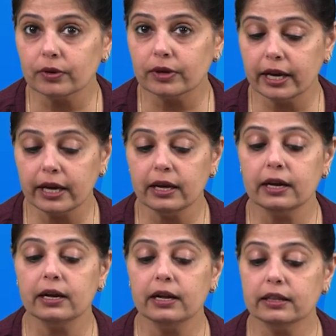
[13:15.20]
Okay,
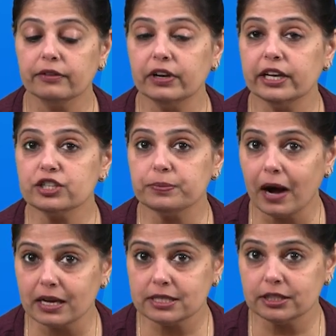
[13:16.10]
the village
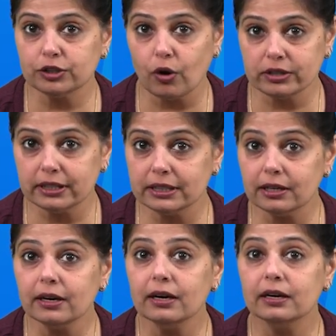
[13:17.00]
master taught in
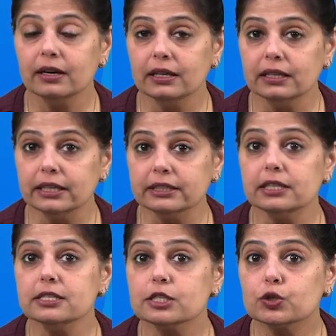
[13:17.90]
the
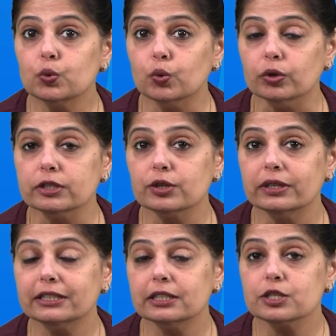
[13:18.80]
little school. So
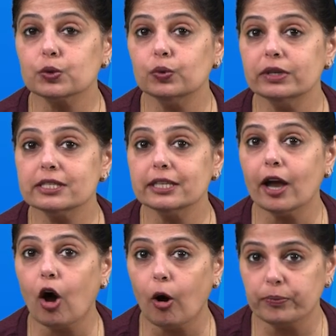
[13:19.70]
little school is
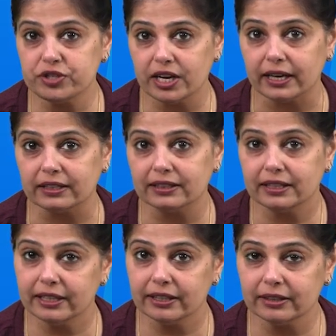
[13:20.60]
the object.
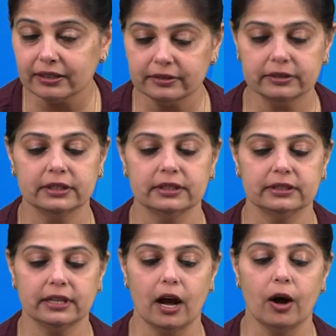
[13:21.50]
Clear?
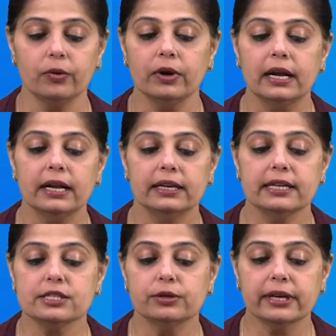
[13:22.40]
Now
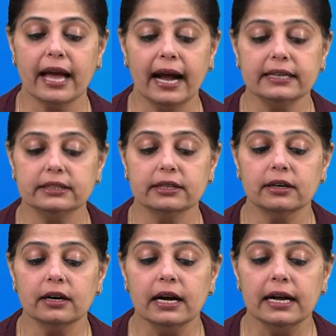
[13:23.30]
let's look at the